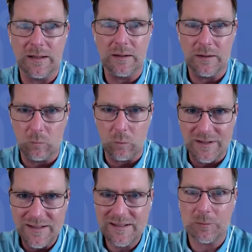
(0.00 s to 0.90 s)

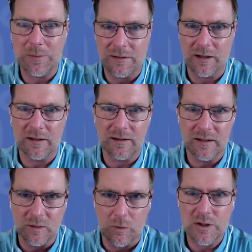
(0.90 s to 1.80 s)
needs to be done in
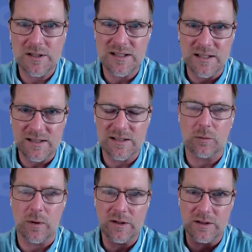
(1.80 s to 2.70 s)
this emergency
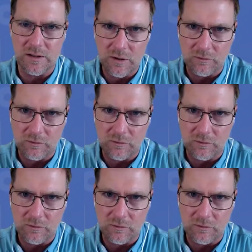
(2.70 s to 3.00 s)
situation